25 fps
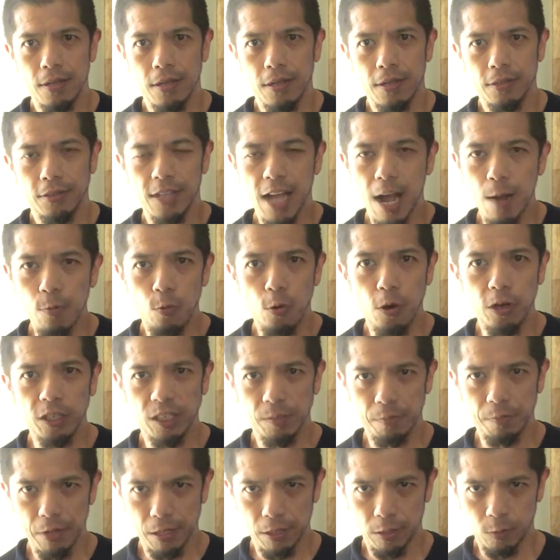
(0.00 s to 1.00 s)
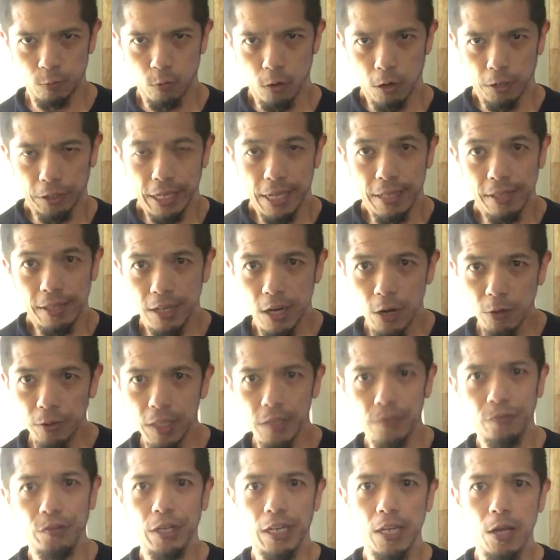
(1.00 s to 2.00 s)
Stop worshiping this world. And you know,
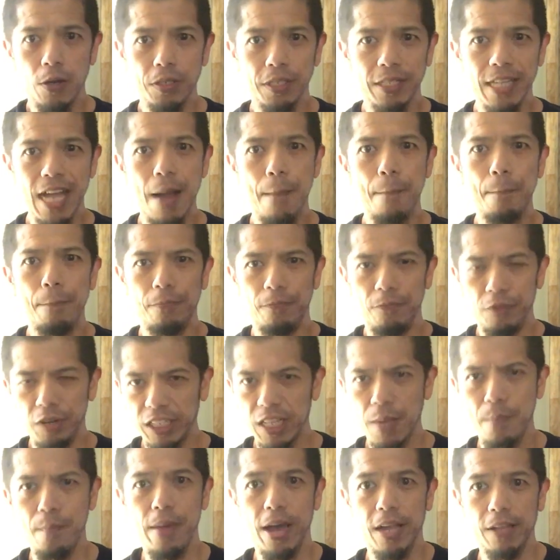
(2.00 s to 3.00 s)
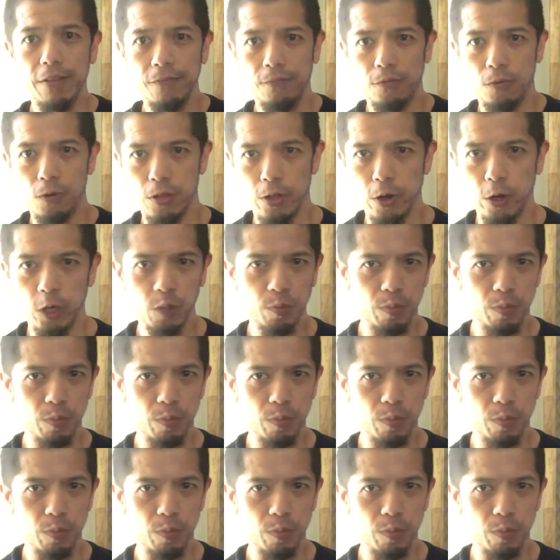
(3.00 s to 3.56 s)
this video is not really meant for those